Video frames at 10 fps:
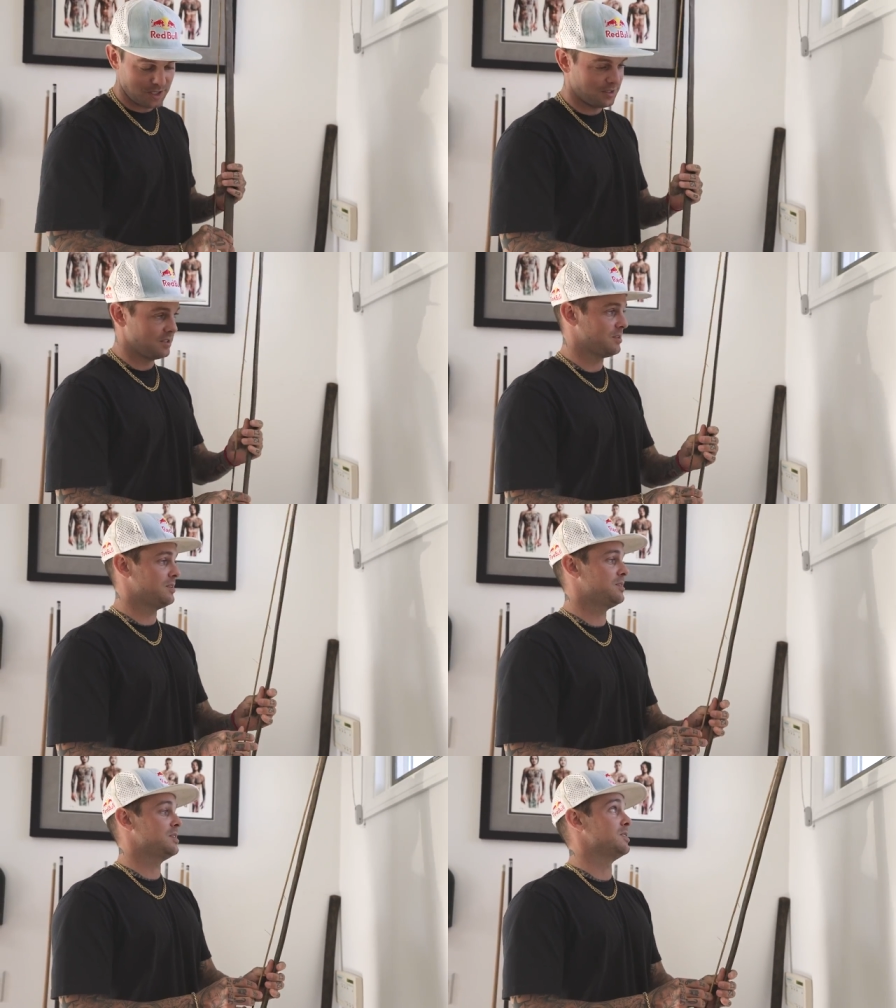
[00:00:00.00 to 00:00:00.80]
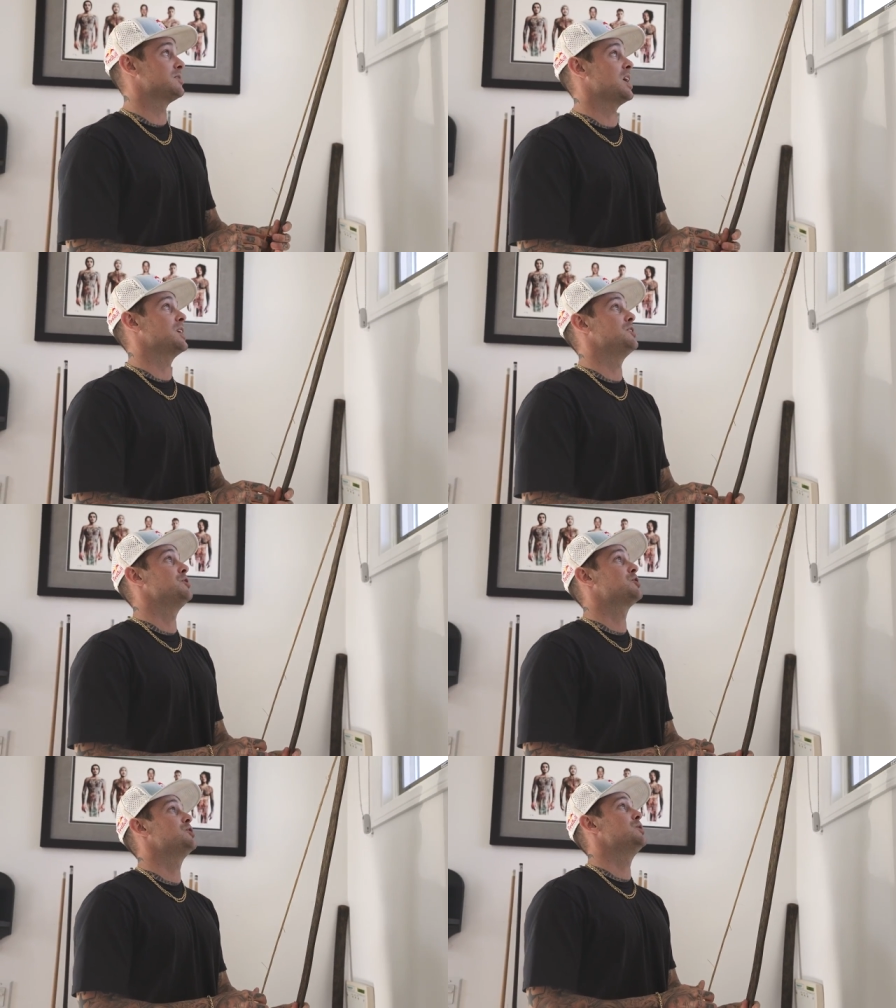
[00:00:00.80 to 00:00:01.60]
ready to, to design a
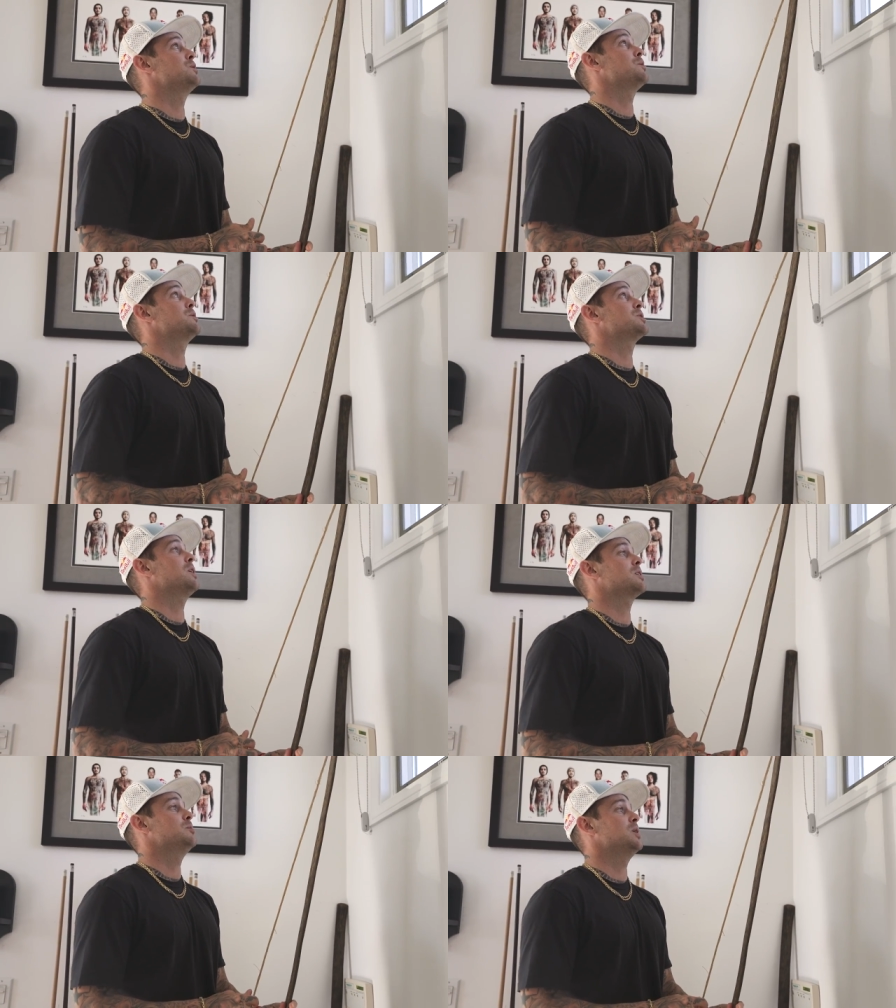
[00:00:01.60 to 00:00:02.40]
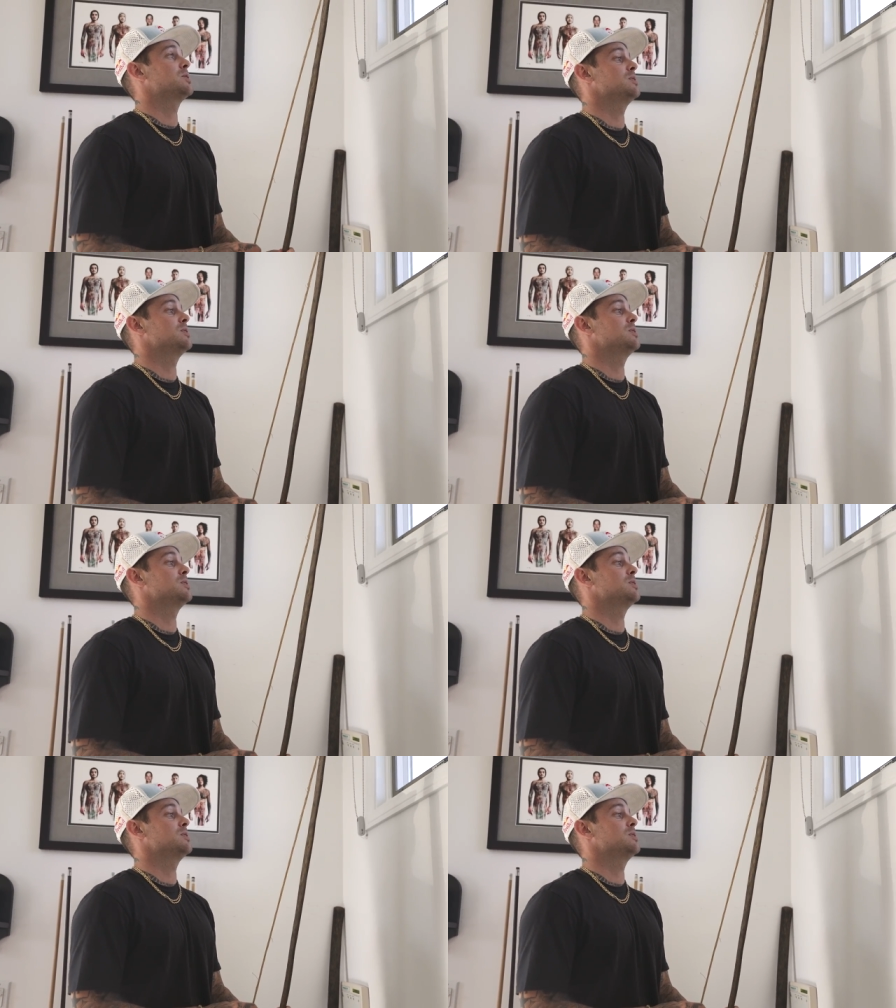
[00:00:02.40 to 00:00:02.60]
new shoe, and we were talking about